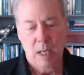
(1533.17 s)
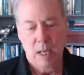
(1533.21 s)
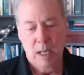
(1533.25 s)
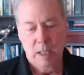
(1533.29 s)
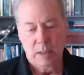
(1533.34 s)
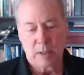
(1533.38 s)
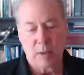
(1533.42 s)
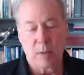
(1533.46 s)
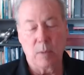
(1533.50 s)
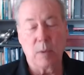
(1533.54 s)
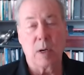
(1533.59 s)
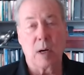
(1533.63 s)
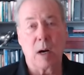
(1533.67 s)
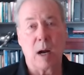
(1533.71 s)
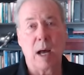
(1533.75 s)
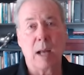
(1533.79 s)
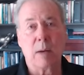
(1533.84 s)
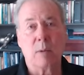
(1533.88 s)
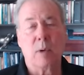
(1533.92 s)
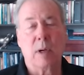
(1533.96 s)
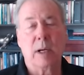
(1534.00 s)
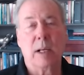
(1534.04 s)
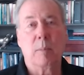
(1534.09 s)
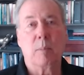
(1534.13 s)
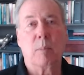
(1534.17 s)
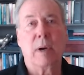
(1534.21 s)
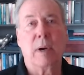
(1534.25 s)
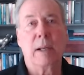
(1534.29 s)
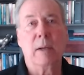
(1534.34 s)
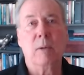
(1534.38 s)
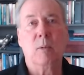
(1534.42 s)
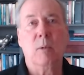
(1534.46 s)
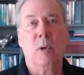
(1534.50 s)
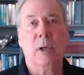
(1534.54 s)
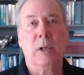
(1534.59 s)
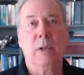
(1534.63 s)
So we're on one at
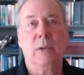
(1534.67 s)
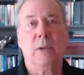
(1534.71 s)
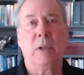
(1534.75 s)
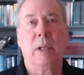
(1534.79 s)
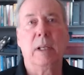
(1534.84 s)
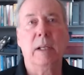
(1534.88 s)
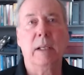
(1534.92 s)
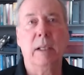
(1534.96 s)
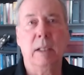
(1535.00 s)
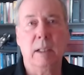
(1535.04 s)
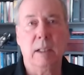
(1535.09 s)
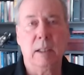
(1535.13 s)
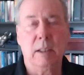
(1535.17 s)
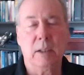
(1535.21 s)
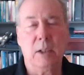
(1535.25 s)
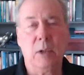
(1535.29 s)
Bretton Woods, and the